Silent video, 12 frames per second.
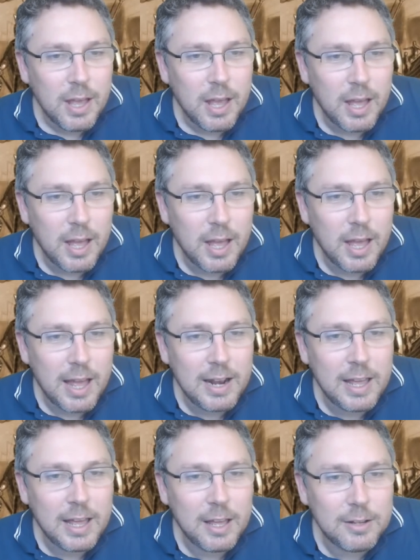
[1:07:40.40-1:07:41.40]
uh,
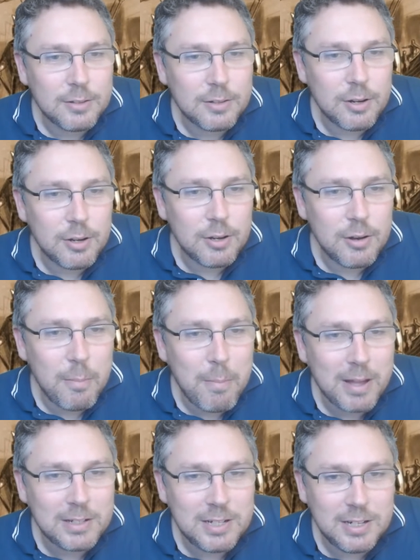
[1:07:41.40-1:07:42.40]
Alejandro
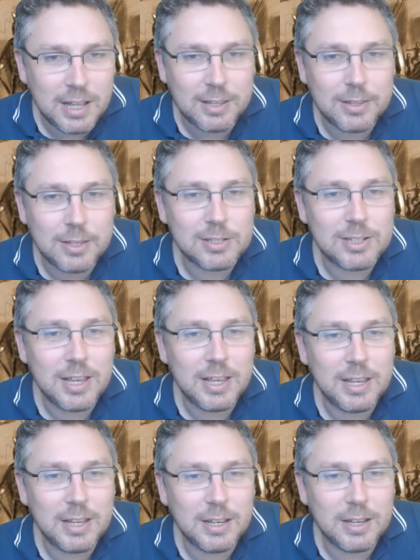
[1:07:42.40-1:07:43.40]
Martinez
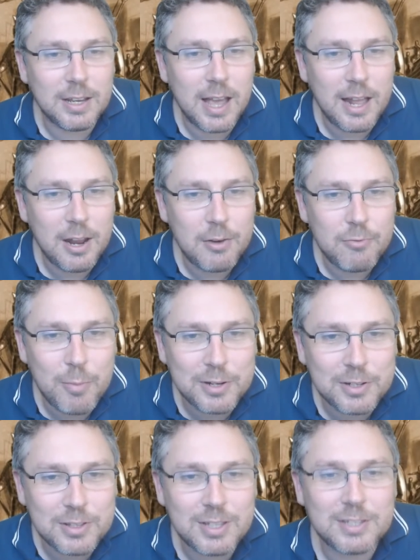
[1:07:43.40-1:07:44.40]
saying, Hello,
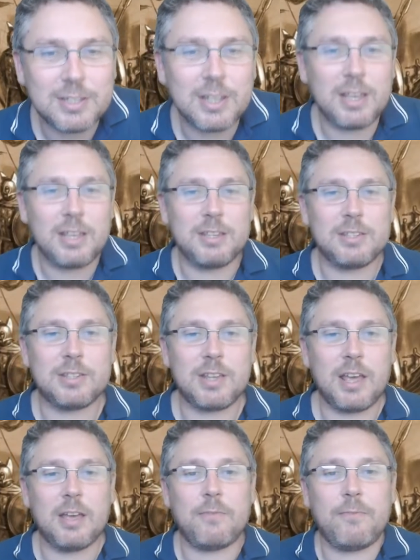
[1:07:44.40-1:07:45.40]
Robert. This is uh,
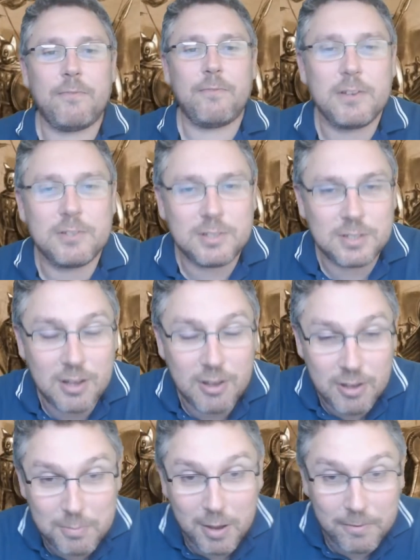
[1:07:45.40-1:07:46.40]
first
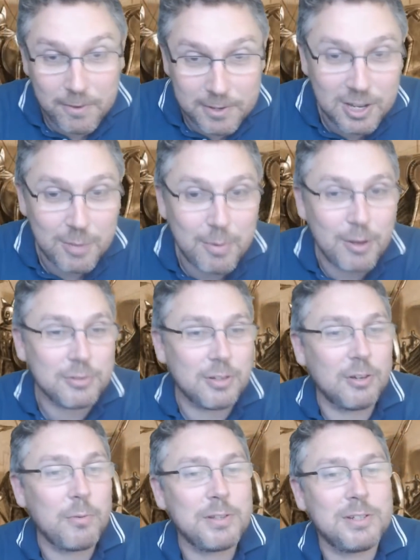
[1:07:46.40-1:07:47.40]
time, my first time asking
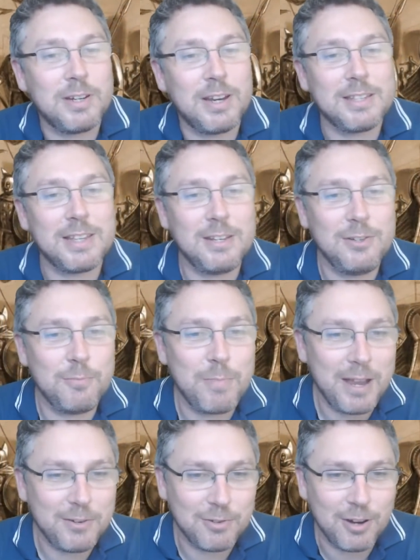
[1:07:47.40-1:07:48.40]
a question as a new
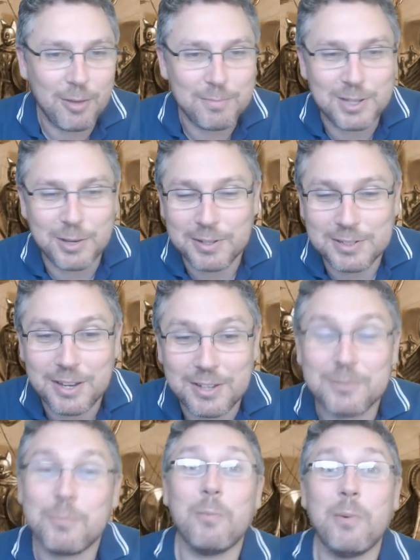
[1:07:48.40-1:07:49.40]
patron. I'm so
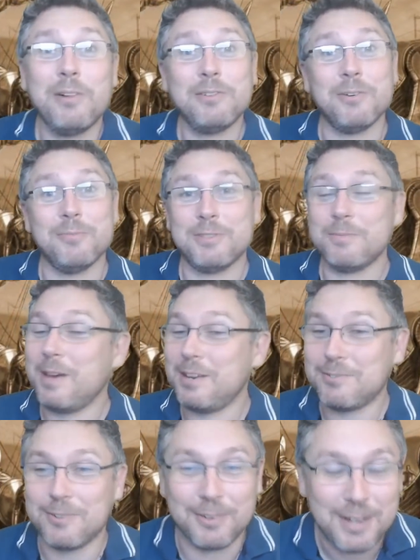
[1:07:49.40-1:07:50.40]
excited. Well, welcome to
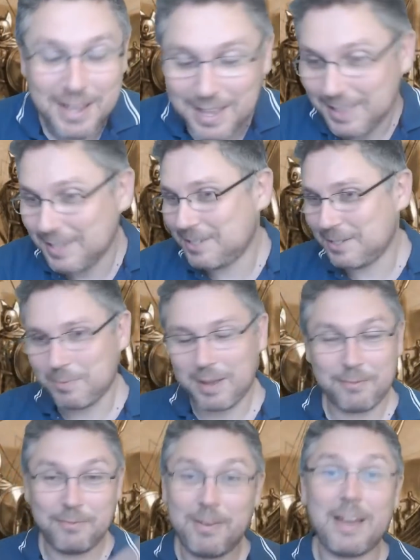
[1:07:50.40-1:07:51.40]
Patreon. This is,
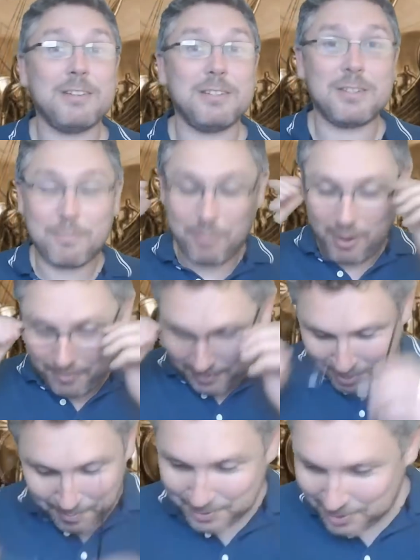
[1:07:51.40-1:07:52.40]
in fact, it's a
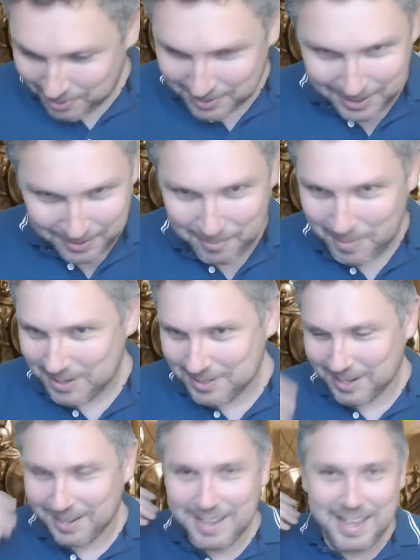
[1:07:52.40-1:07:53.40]
perfect opportunity for me
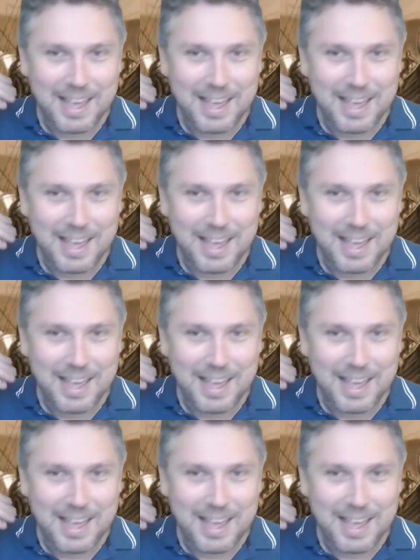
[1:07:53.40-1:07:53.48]
to